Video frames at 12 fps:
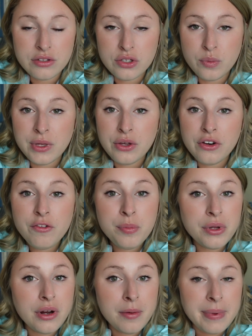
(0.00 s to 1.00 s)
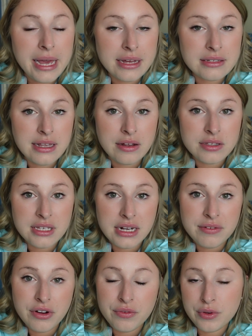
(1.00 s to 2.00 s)
So we could have put our bags outside
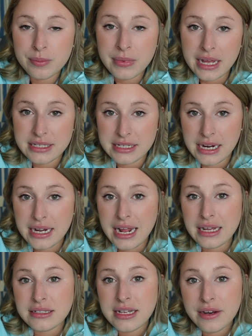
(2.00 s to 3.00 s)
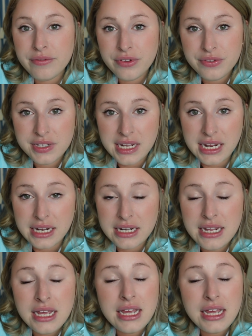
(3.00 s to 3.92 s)
of our room last night at ten fifteen,